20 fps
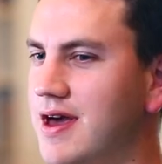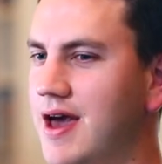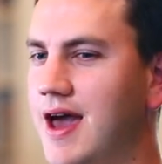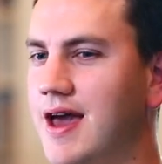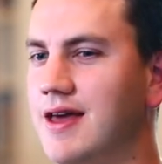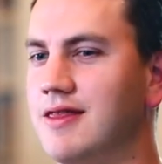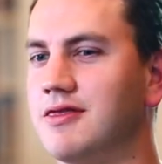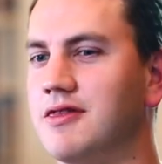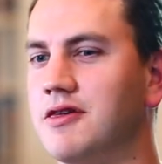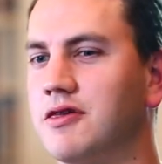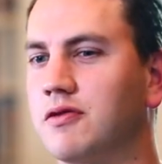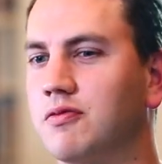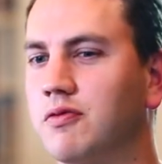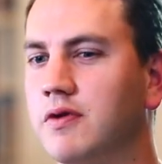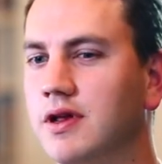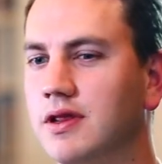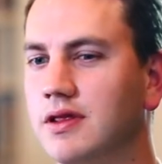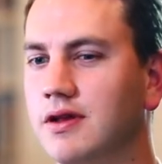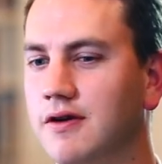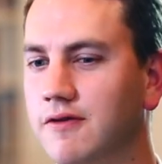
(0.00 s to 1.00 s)
And the
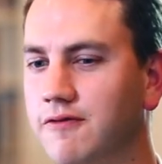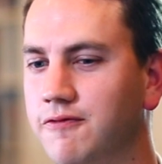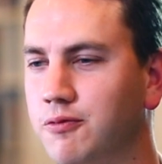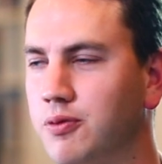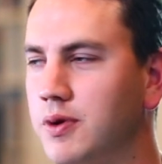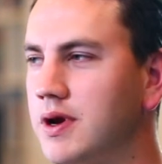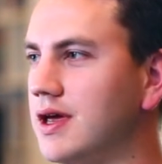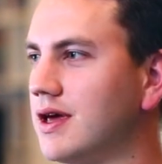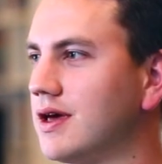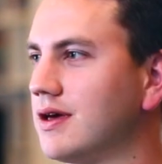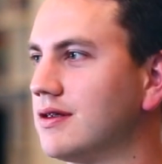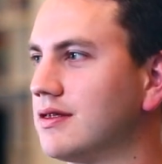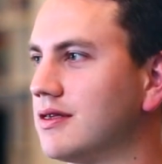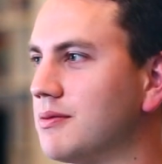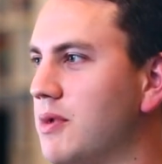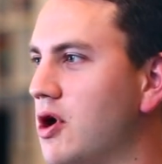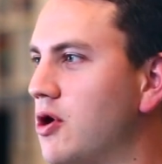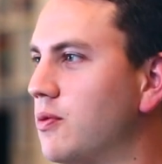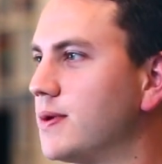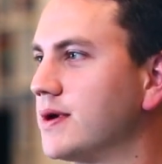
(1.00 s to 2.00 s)
thrill of winning the
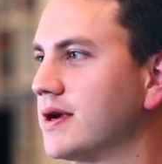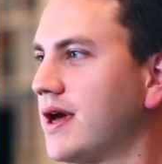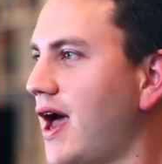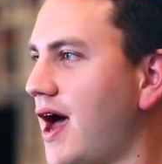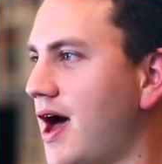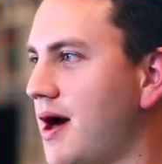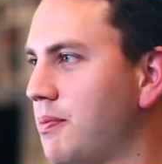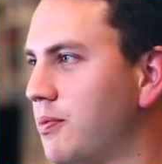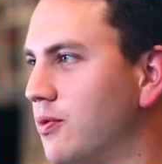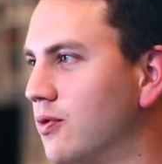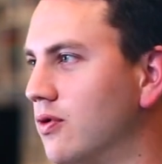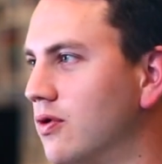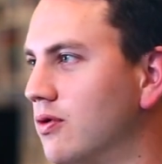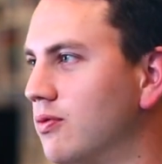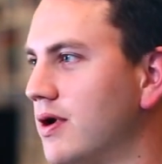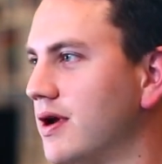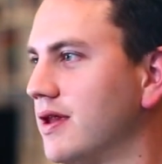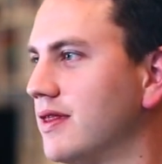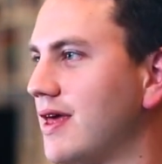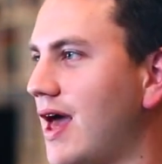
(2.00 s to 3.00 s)
Melbourne Cup or
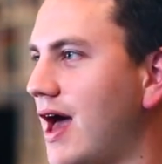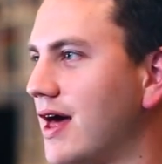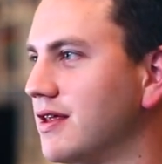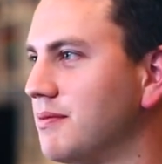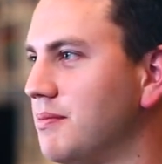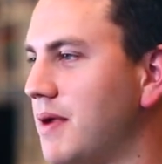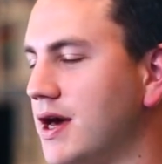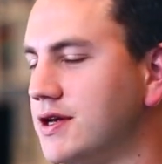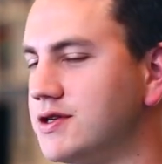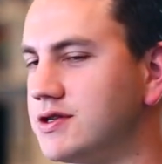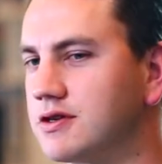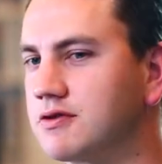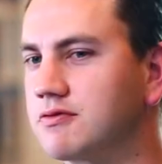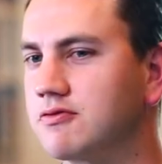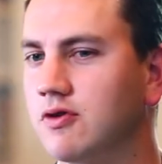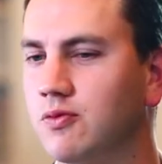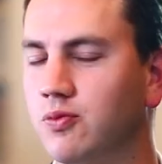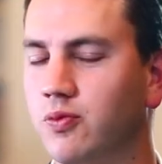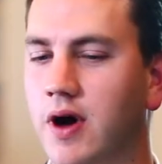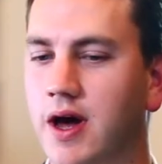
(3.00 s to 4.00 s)
one of the other major
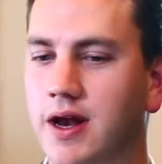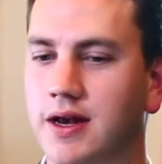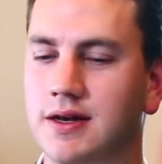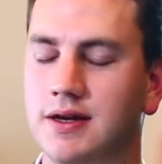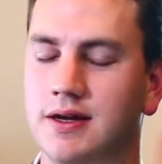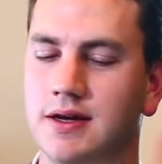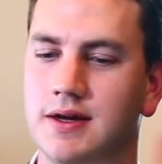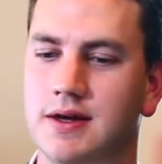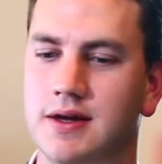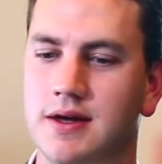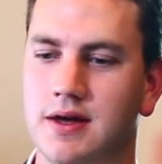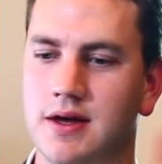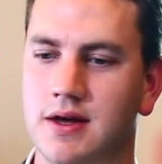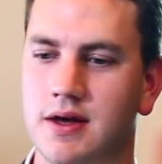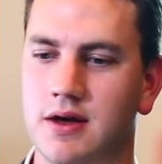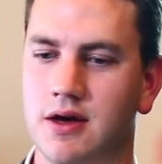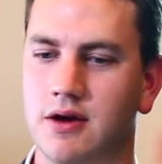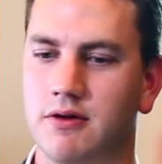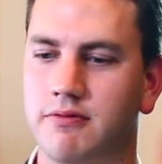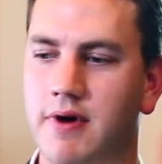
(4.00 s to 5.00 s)
Group 1
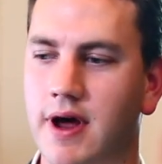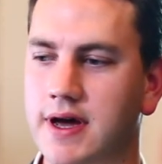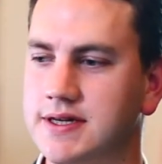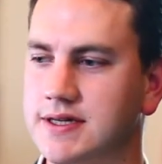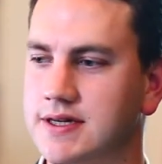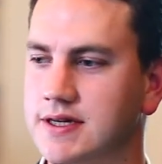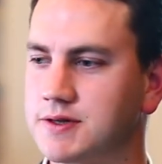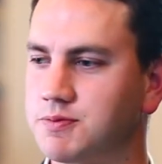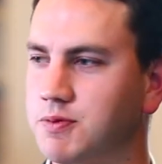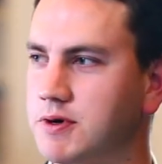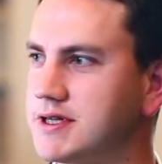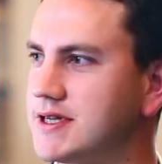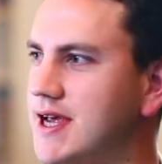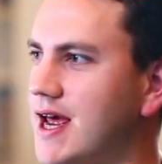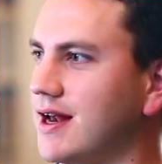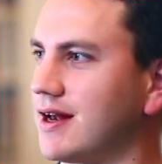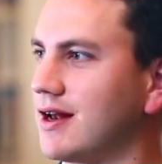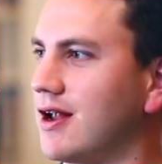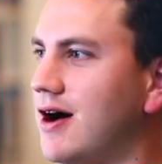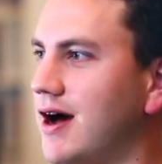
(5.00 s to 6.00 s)
races, what's
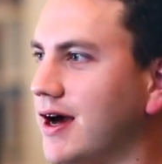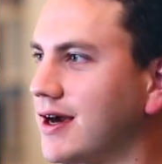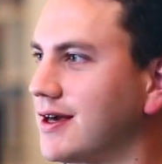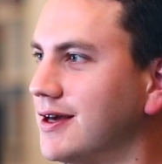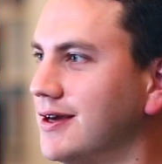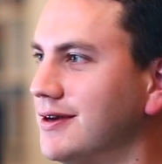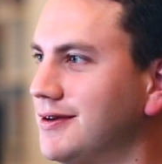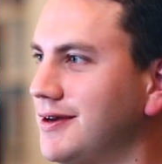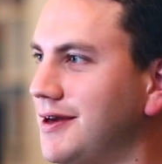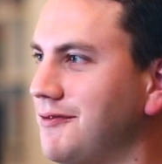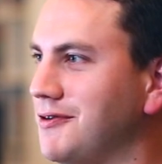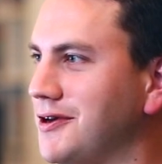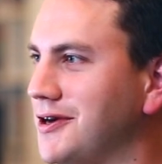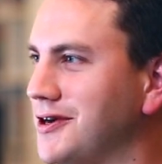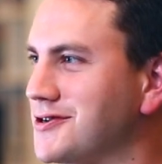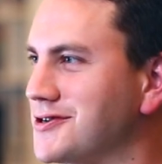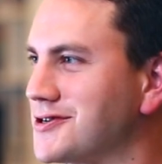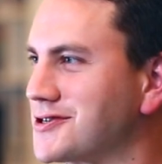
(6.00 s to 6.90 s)
that like, if you can